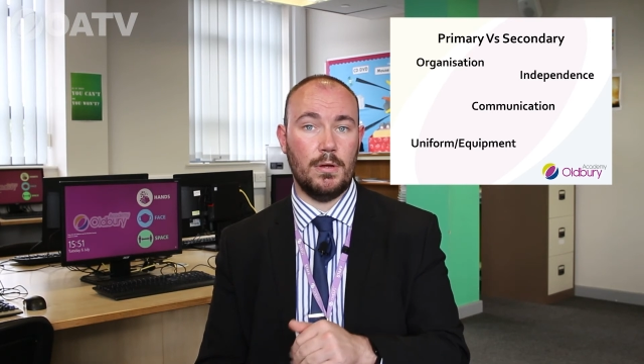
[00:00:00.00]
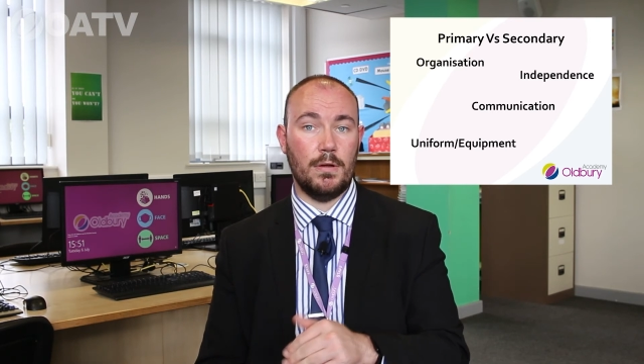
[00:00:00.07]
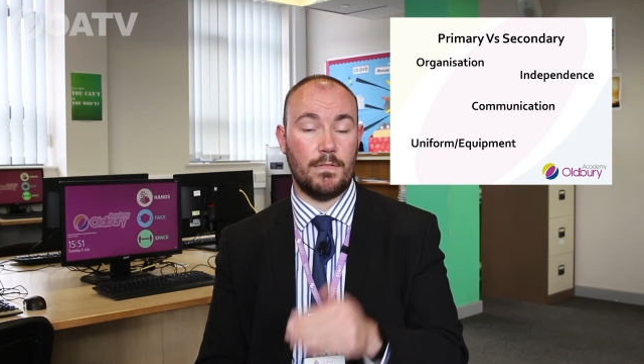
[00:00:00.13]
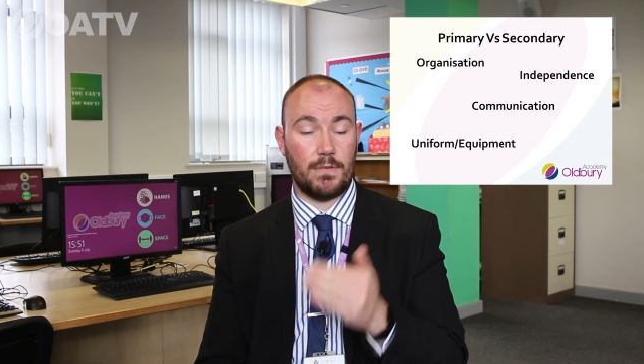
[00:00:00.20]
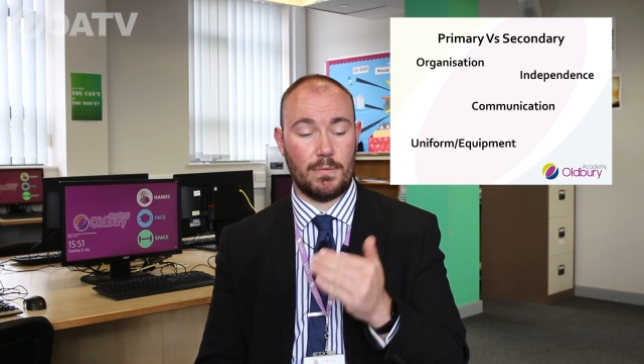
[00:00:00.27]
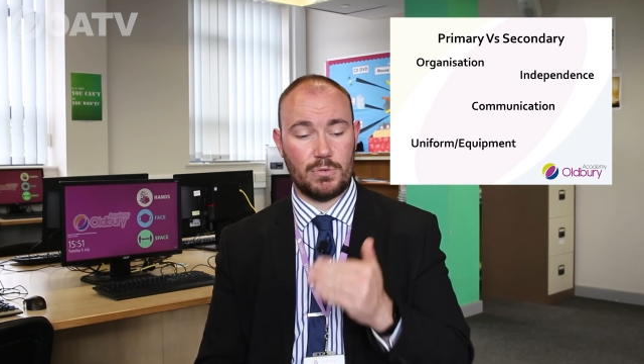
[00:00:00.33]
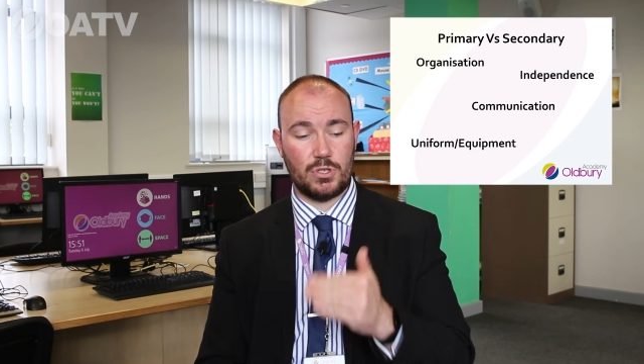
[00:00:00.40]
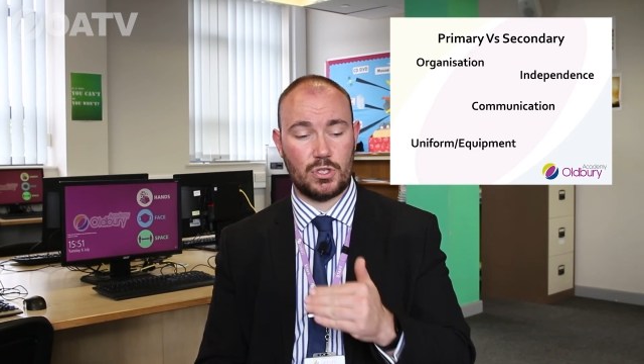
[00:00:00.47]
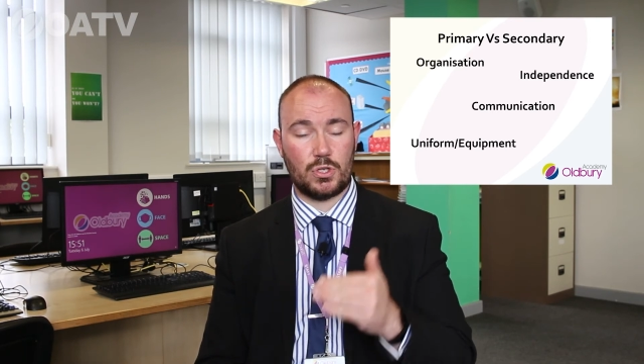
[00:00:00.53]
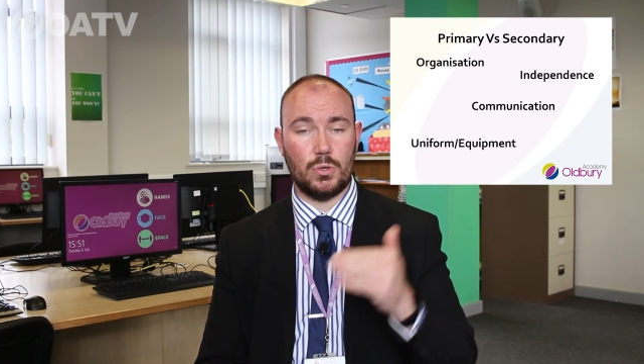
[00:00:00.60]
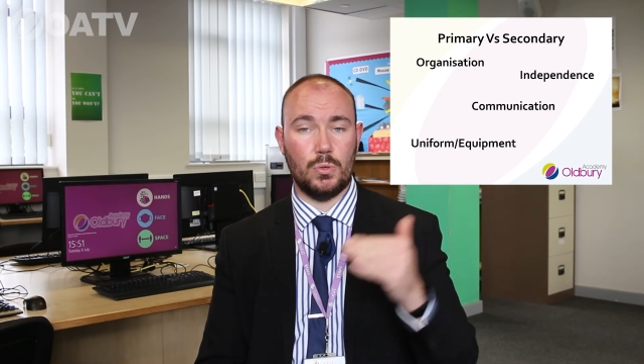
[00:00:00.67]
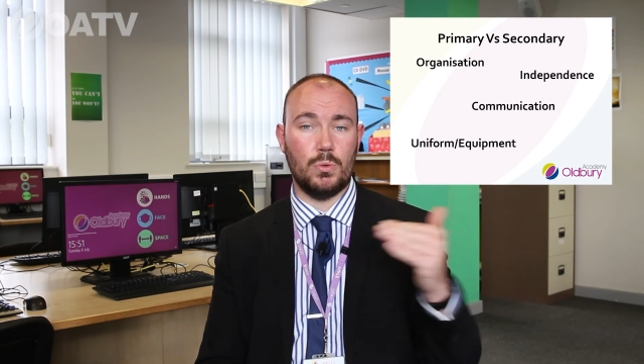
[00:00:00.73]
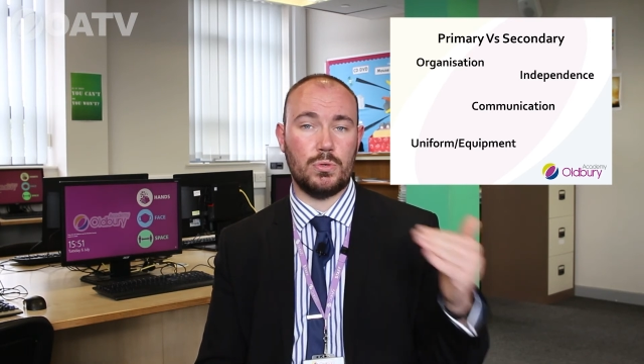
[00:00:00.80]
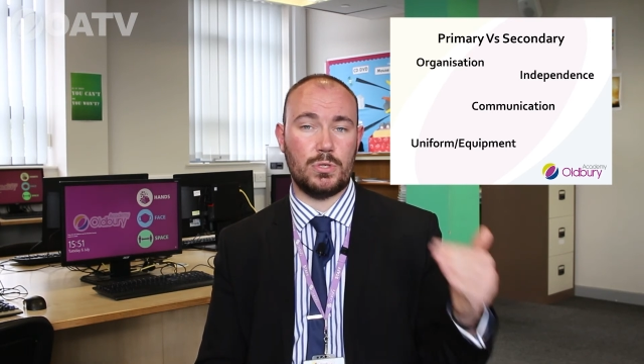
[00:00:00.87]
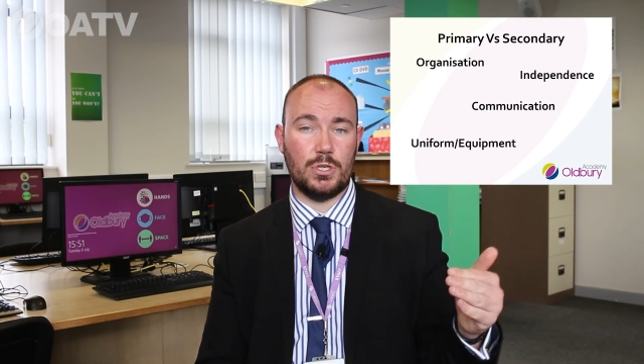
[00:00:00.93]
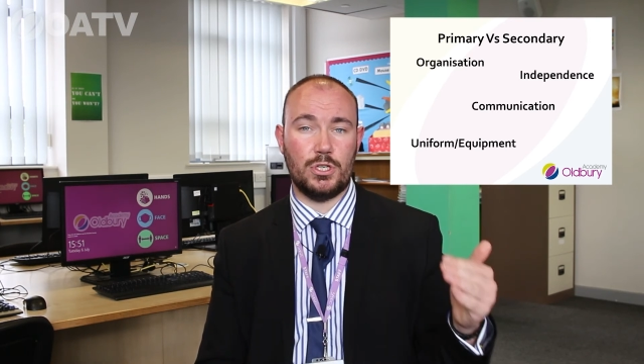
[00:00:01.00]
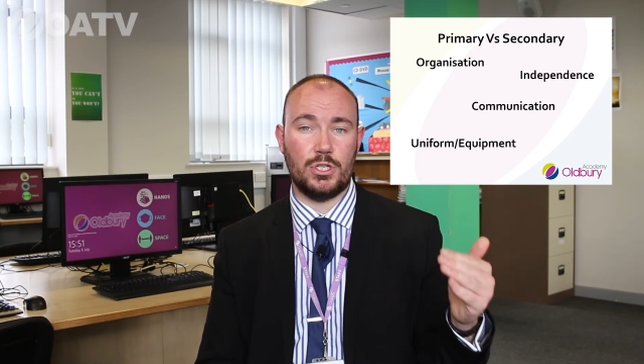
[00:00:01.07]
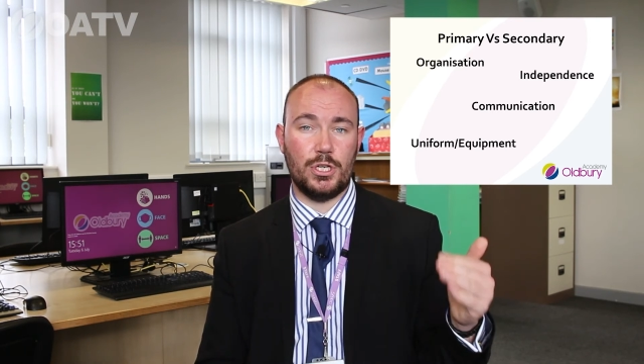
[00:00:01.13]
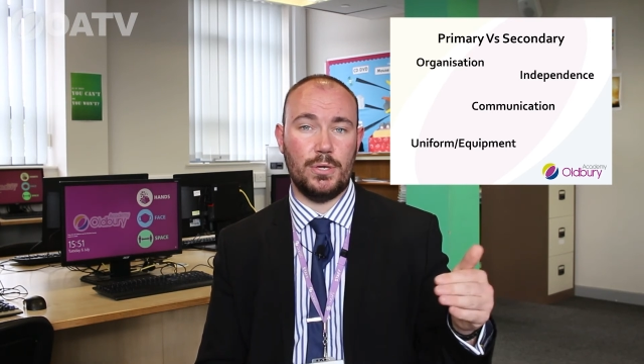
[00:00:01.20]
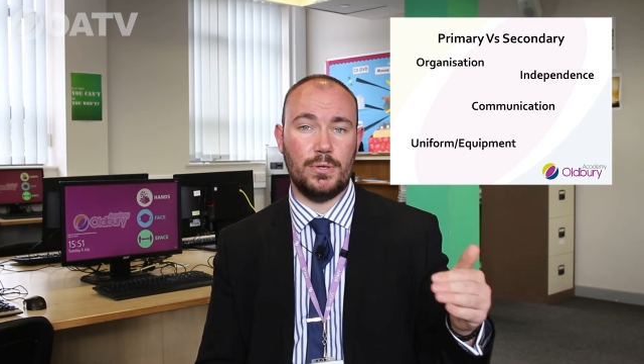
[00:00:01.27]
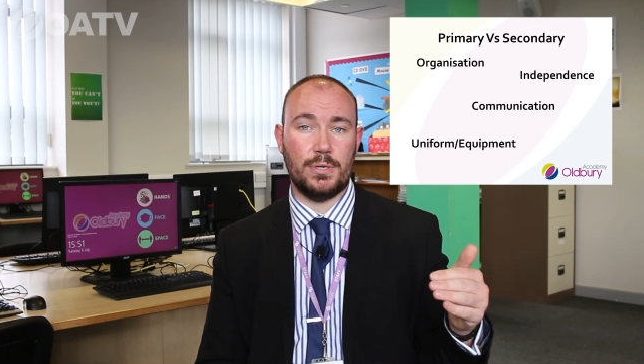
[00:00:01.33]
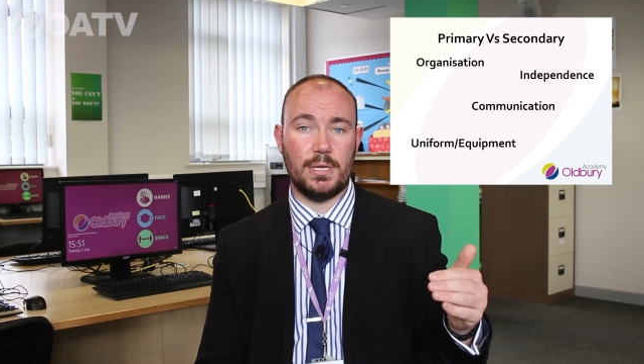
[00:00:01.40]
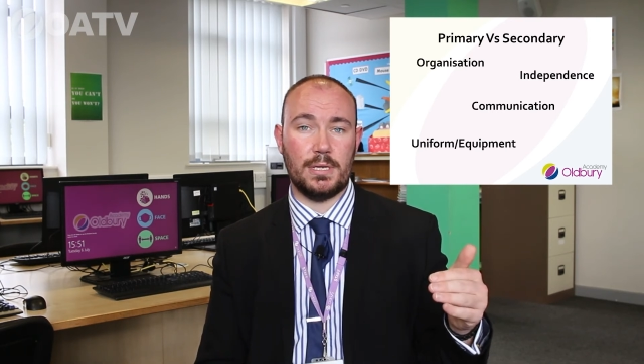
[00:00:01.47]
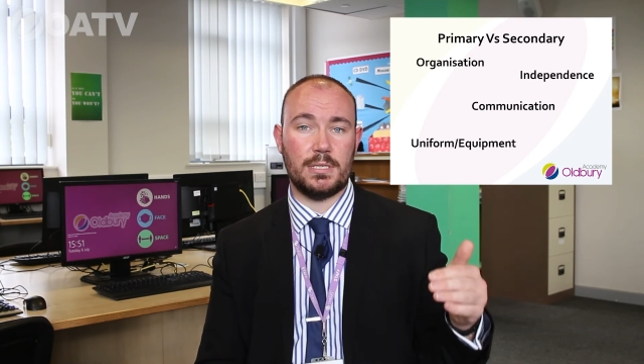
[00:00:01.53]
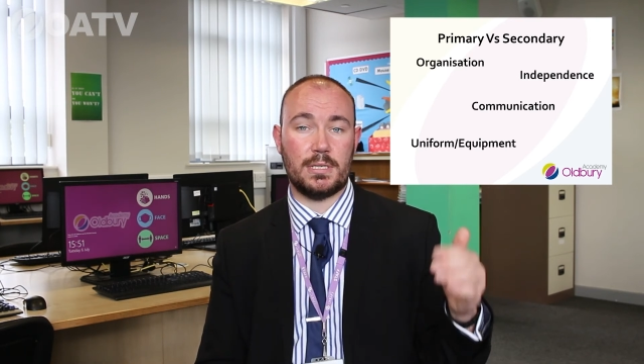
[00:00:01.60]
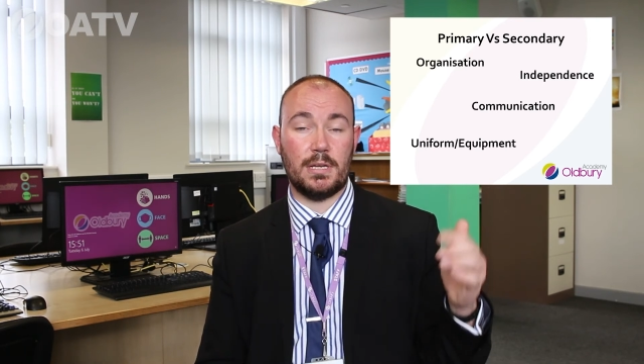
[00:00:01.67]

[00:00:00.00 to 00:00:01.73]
from school to students,